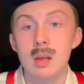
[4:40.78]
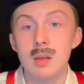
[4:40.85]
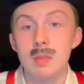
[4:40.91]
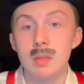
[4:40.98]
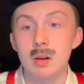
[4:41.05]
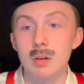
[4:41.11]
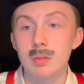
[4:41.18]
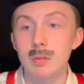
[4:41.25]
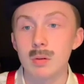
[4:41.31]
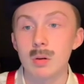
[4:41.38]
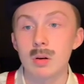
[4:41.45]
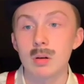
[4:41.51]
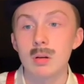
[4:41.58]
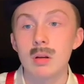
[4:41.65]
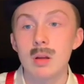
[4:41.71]

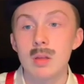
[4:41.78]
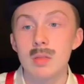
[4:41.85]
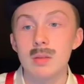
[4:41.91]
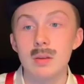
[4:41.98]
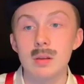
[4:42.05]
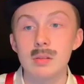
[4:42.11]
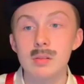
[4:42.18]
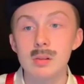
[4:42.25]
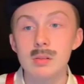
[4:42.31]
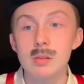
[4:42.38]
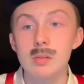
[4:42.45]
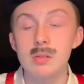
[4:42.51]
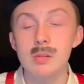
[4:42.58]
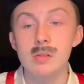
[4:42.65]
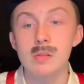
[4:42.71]
Therefore, the
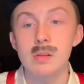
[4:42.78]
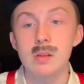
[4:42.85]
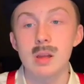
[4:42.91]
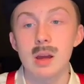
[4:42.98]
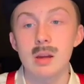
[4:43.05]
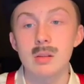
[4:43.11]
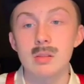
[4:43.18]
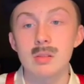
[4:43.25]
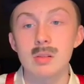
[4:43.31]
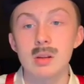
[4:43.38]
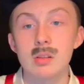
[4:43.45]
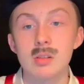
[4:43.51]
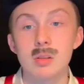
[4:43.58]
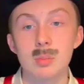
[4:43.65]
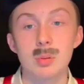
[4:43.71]
institution of the United
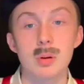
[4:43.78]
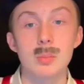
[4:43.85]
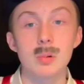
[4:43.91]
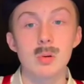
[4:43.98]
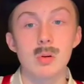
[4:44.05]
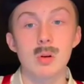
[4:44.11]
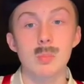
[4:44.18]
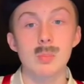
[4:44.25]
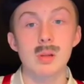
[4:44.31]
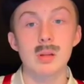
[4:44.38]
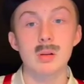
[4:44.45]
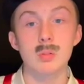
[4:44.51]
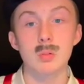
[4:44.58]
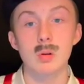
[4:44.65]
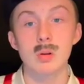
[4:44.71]
States Supreme Court played a
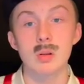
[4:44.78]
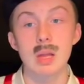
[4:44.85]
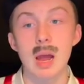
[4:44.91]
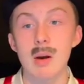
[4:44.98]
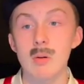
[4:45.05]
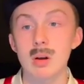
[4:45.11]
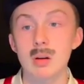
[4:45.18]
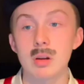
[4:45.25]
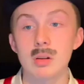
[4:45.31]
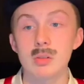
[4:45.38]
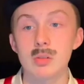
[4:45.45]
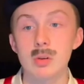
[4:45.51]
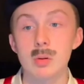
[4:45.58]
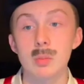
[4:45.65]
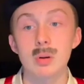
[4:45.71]
role in how our
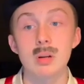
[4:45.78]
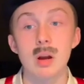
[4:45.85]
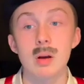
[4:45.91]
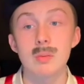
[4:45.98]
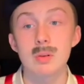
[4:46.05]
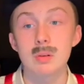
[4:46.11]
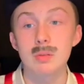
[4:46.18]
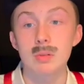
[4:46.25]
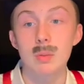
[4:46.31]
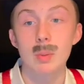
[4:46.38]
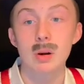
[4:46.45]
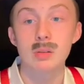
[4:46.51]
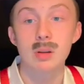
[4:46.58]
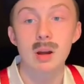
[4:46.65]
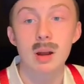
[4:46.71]
country recovered from our
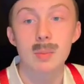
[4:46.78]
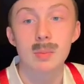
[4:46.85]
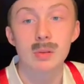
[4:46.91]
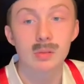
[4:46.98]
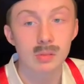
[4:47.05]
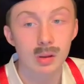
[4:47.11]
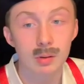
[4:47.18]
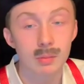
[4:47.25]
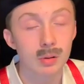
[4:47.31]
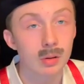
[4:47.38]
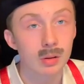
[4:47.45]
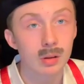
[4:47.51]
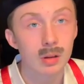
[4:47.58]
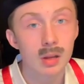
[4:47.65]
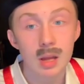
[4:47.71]
time in slavery,